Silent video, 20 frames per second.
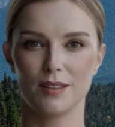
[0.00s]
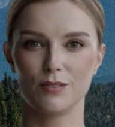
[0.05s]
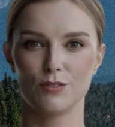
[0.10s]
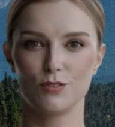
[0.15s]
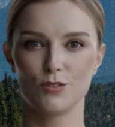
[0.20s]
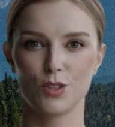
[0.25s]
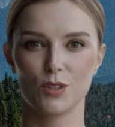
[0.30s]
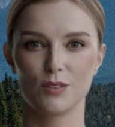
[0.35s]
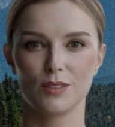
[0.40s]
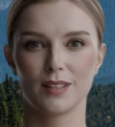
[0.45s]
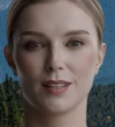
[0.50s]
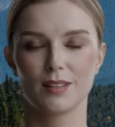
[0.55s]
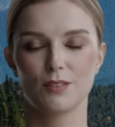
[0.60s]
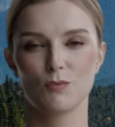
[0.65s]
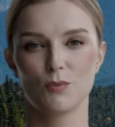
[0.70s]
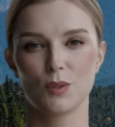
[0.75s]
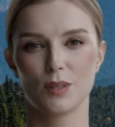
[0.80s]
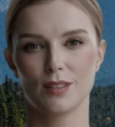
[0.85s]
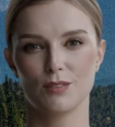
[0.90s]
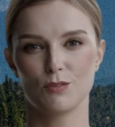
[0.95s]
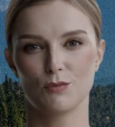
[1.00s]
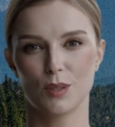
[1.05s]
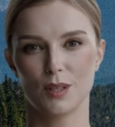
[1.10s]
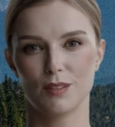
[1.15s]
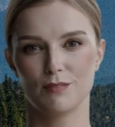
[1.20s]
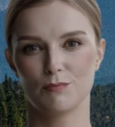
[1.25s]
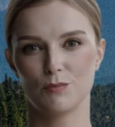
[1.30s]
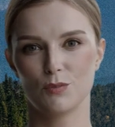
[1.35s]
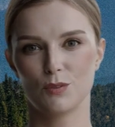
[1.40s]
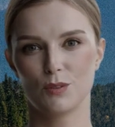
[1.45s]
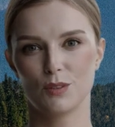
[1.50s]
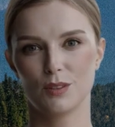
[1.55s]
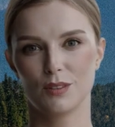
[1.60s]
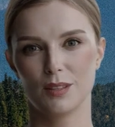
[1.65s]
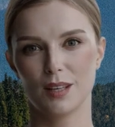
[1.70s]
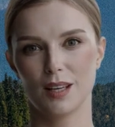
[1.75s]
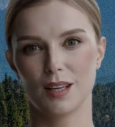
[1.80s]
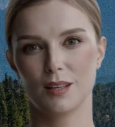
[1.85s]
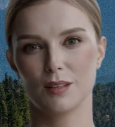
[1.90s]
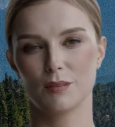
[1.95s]
Starting in
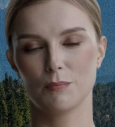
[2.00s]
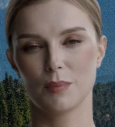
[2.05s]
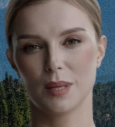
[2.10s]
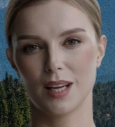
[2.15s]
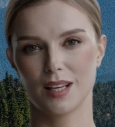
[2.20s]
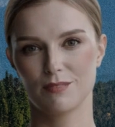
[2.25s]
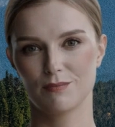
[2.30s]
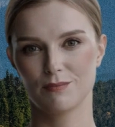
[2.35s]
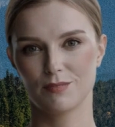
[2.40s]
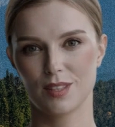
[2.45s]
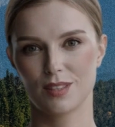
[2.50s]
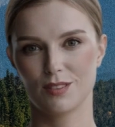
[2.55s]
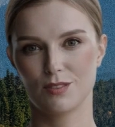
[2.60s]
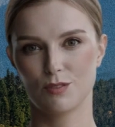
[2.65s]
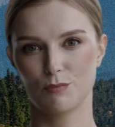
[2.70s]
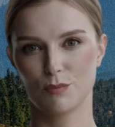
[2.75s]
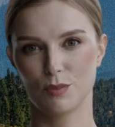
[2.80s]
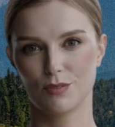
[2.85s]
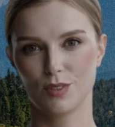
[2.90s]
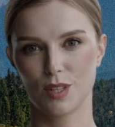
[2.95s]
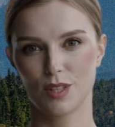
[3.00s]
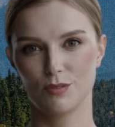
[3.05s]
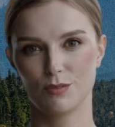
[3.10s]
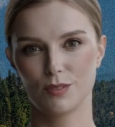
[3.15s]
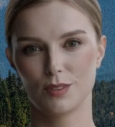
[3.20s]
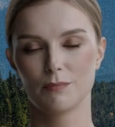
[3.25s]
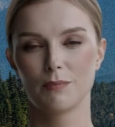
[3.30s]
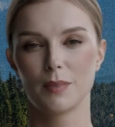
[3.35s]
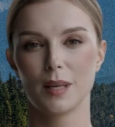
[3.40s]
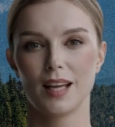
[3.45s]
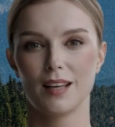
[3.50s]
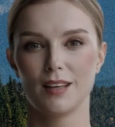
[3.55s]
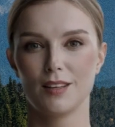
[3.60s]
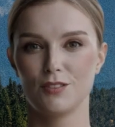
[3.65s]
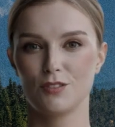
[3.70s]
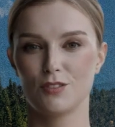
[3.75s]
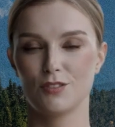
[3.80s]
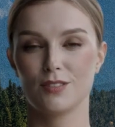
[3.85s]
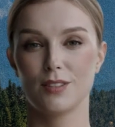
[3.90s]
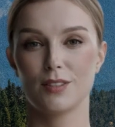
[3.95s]
2024, Pathfinder will not only
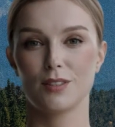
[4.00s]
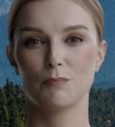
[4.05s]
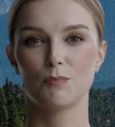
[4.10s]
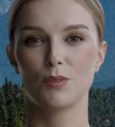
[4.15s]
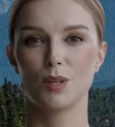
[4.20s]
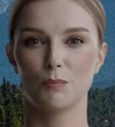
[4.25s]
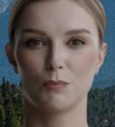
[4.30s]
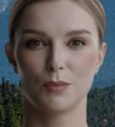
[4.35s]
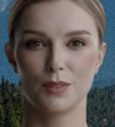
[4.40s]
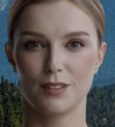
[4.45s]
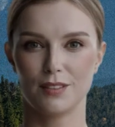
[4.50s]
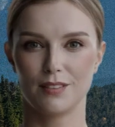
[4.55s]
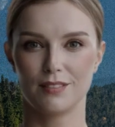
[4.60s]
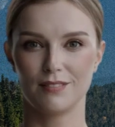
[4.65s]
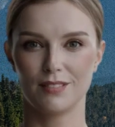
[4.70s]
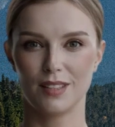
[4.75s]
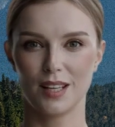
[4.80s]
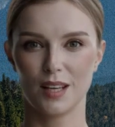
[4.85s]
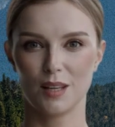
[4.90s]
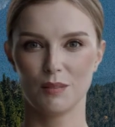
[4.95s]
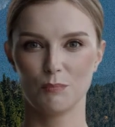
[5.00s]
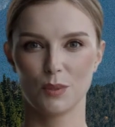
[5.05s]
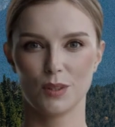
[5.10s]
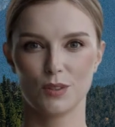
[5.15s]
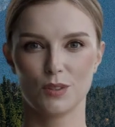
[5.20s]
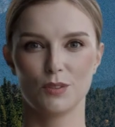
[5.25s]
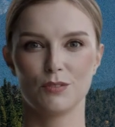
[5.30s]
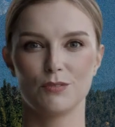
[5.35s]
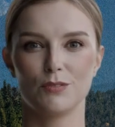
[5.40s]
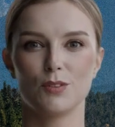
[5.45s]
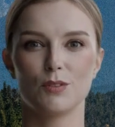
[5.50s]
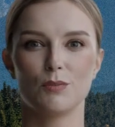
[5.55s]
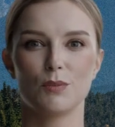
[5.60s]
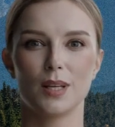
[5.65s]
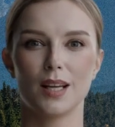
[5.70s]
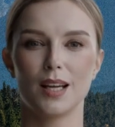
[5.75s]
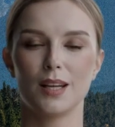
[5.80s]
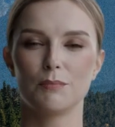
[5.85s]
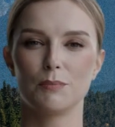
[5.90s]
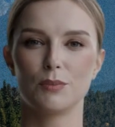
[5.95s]
manage these properties, but also
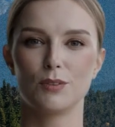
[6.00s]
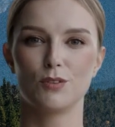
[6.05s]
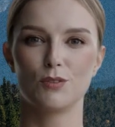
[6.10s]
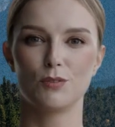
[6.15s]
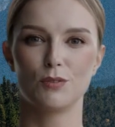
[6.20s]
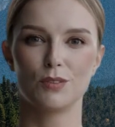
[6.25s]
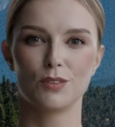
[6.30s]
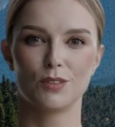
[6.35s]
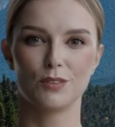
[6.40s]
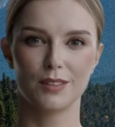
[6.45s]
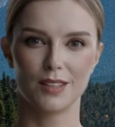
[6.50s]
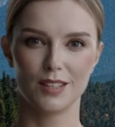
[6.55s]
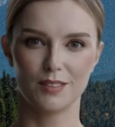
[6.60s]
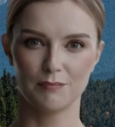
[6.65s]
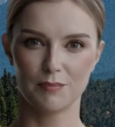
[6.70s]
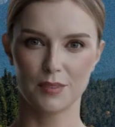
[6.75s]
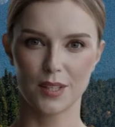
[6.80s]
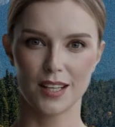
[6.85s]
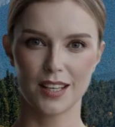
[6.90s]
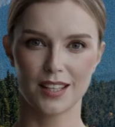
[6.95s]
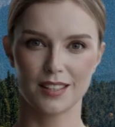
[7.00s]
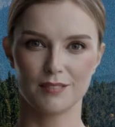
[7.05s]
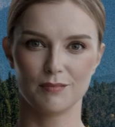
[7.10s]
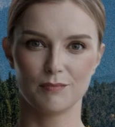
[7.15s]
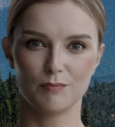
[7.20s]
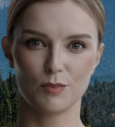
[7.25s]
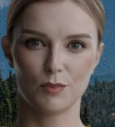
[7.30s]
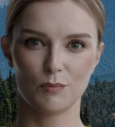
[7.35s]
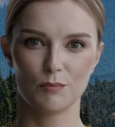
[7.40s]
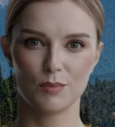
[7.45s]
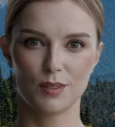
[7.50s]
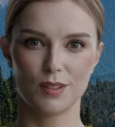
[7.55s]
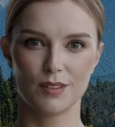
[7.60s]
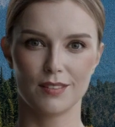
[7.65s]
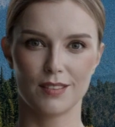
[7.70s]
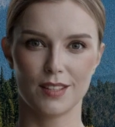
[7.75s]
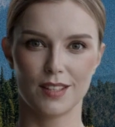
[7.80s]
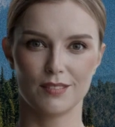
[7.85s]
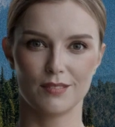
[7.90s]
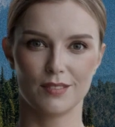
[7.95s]
aims to solidify its
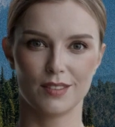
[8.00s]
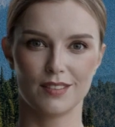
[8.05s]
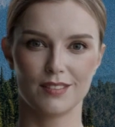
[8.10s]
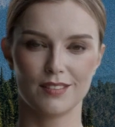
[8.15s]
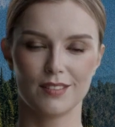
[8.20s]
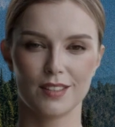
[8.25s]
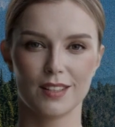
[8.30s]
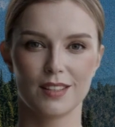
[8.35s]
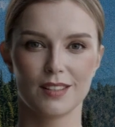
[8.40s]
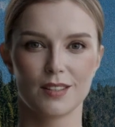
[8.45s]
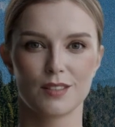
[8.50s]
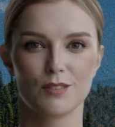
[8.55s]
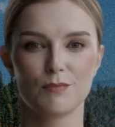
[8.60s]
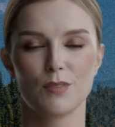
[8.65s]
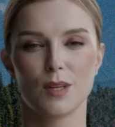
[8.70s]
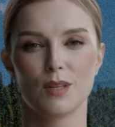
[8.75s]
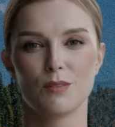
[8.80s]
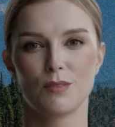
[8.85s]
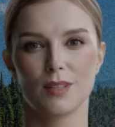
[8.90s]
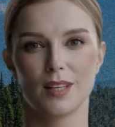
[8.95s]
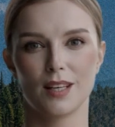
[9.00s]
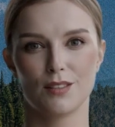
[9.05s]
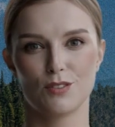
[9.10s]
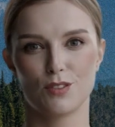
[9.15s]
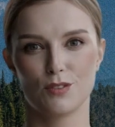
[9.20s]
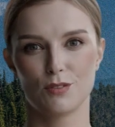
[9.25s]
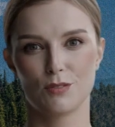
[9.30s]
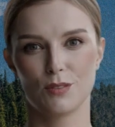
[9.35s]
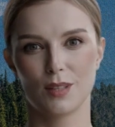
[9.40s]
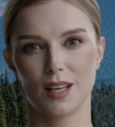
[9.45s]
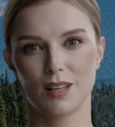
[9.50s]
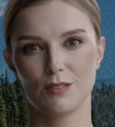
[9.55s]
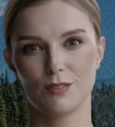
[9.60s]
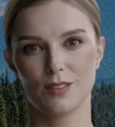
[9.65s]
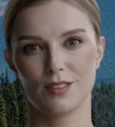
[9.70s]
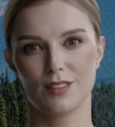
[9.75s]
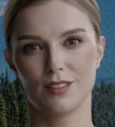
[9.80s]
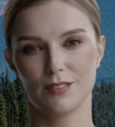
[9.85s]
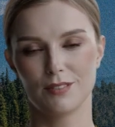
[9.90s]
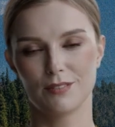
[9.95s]
footprint in these key recreational
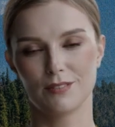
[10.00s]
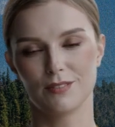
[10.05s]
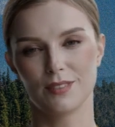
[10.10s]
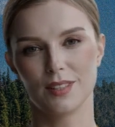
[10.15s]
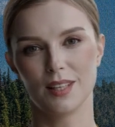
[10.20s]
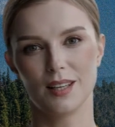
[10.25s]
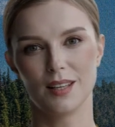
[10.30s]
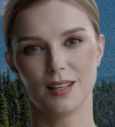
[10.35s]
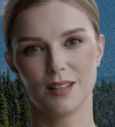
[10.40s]
areas.